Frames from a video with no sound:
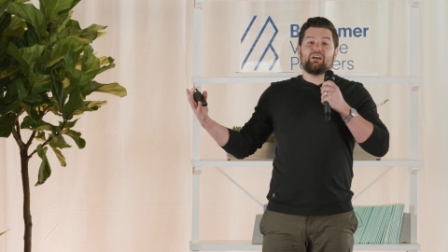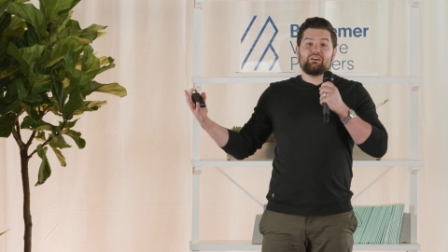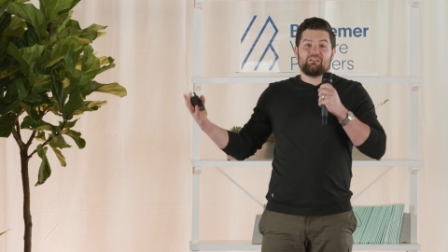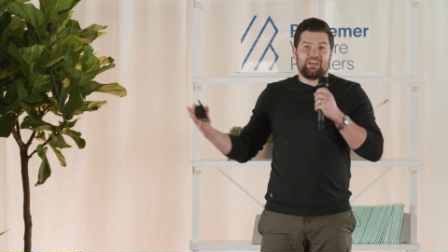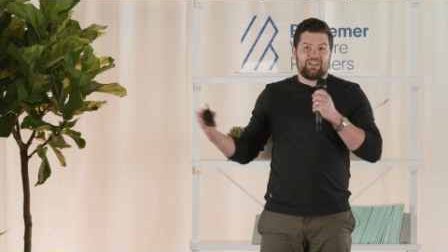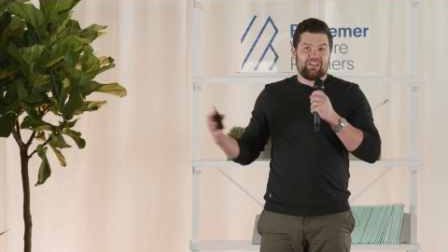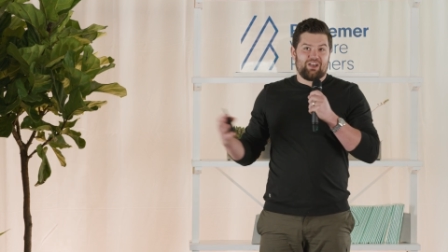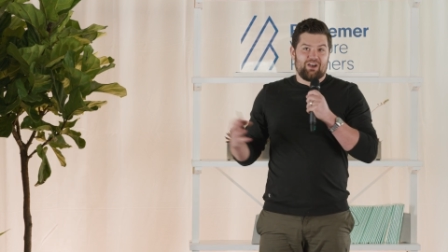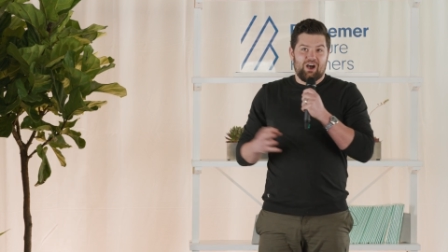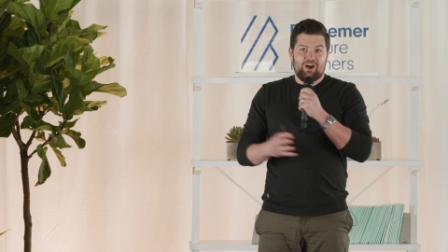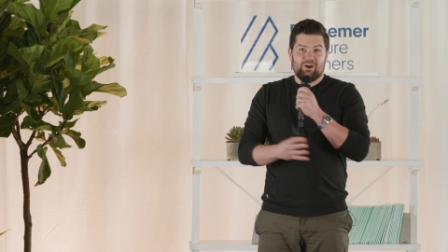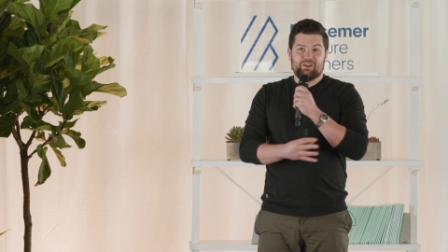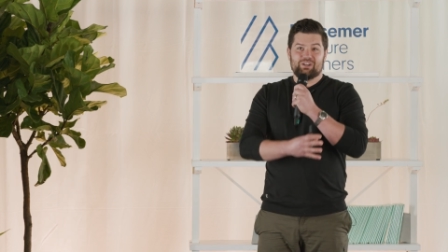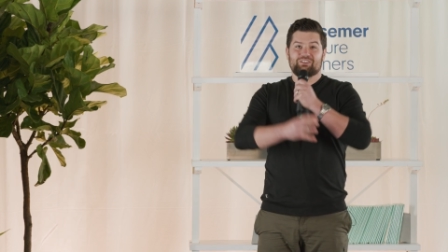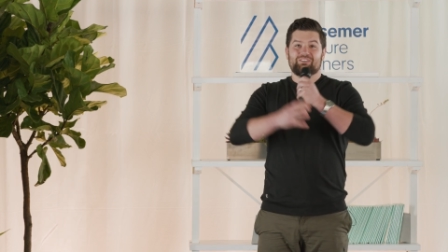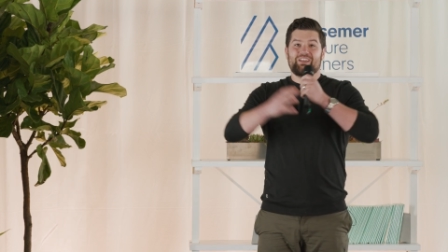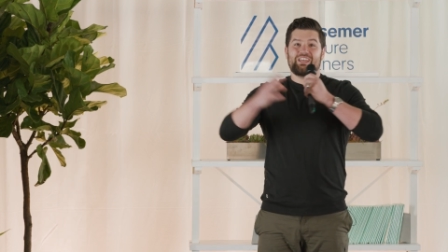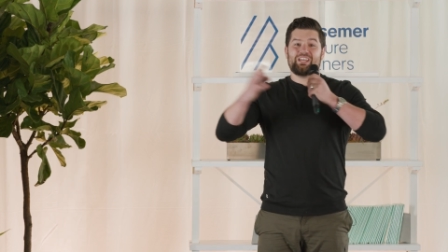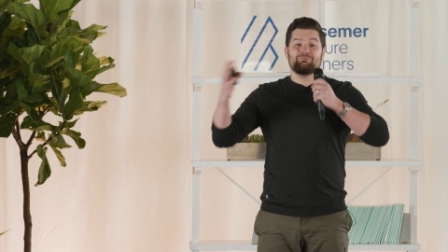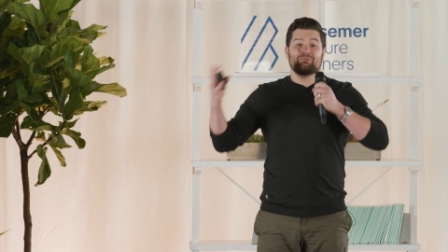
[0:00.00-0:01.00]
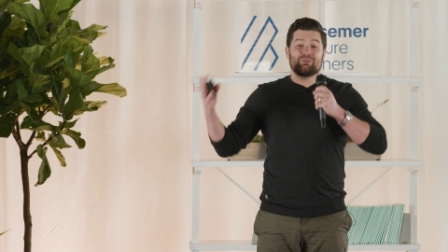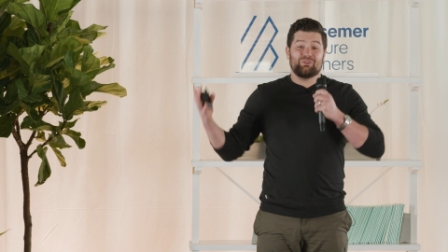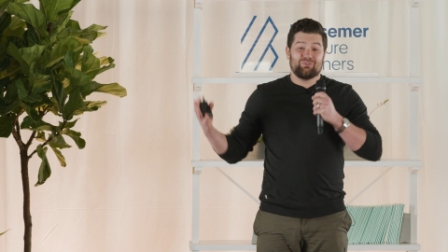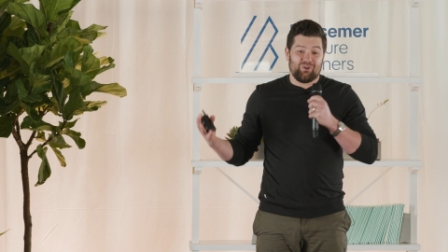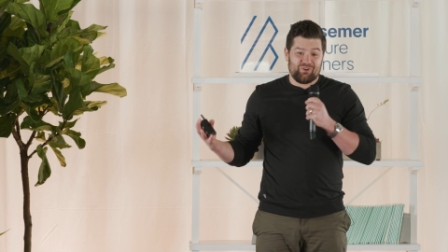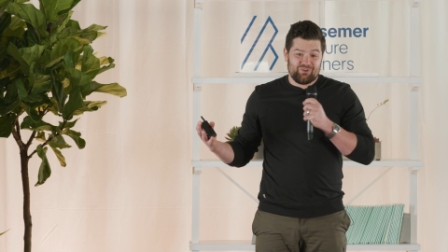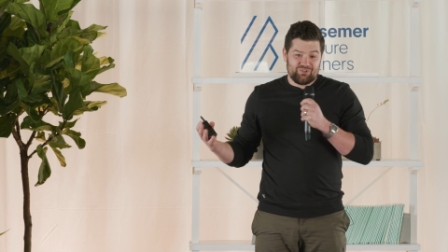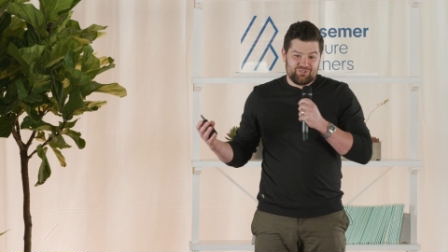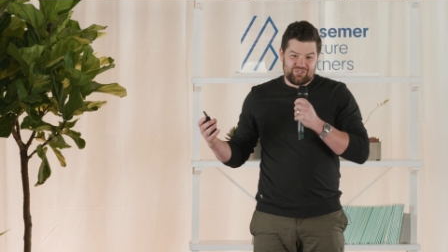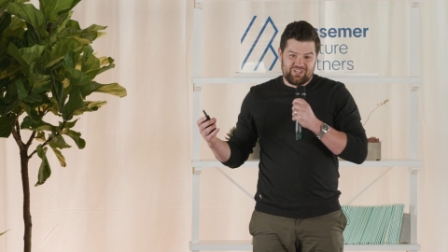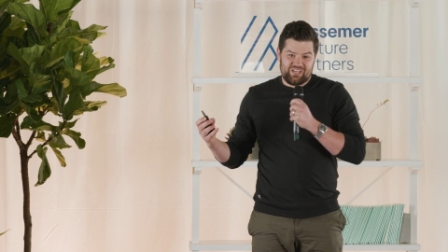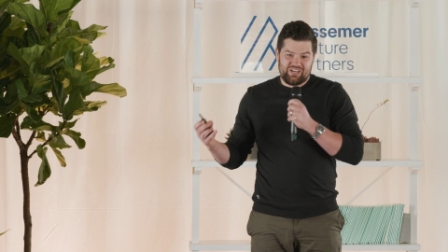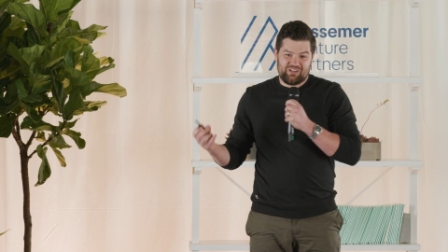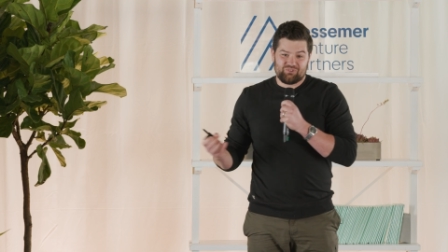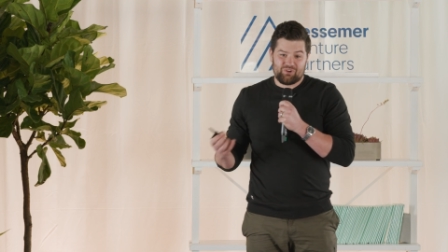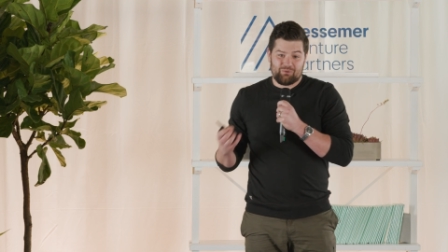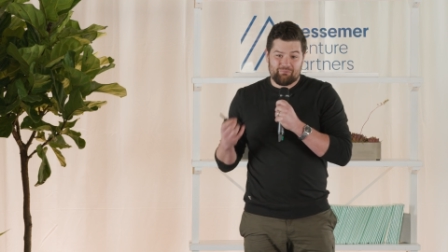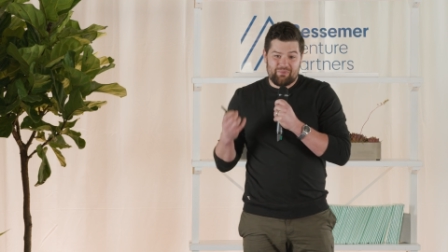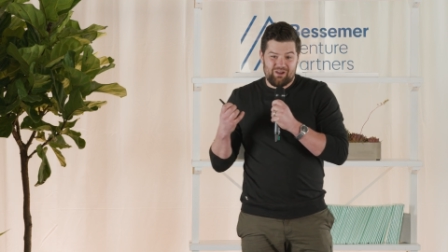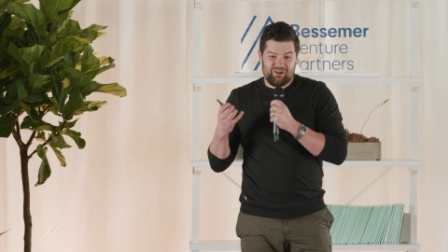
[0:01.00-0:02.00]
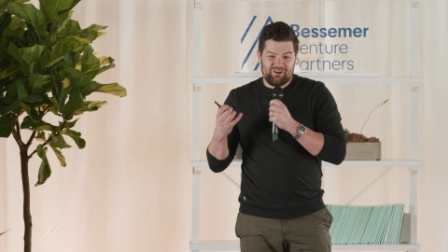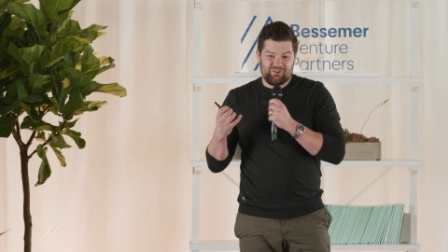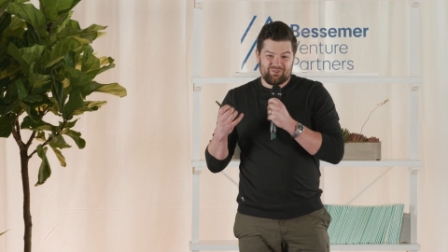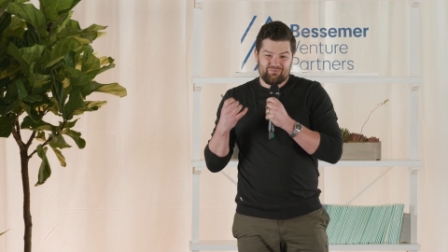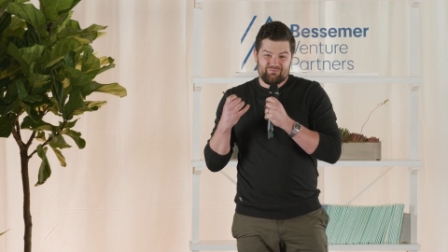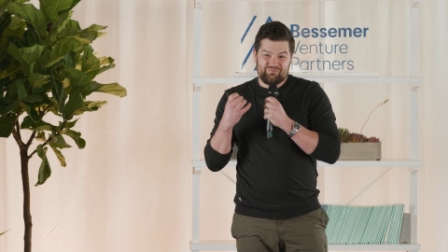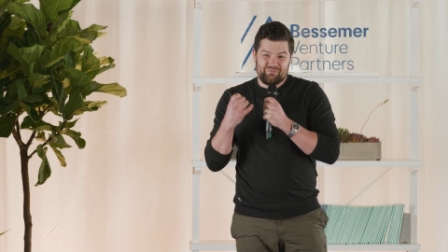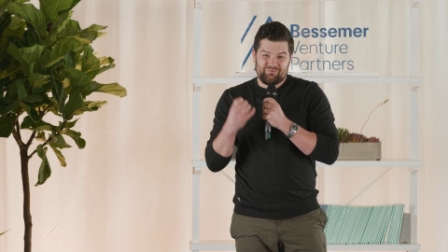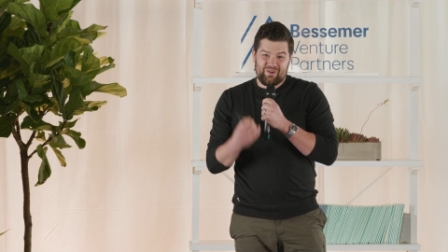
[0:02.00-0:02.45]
unattainably large. And as our